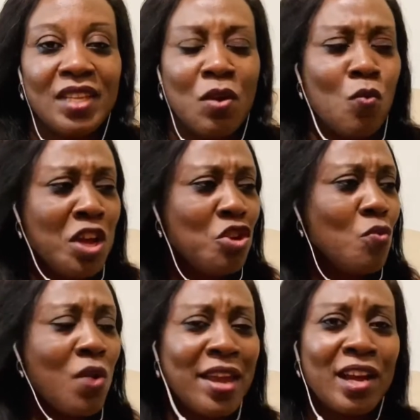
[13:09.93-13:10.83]
When you
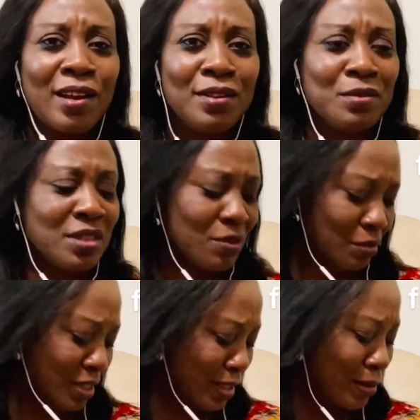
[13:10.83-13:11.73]
wear any cloth, they'll say, oh,
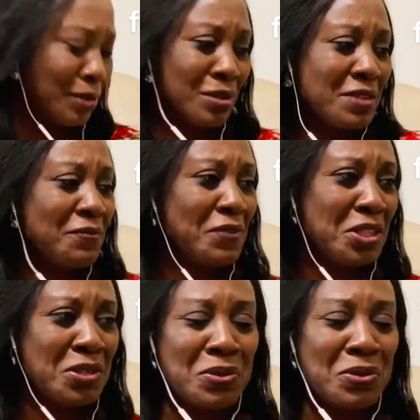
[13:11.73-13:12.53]
this cloth doesn't fit you.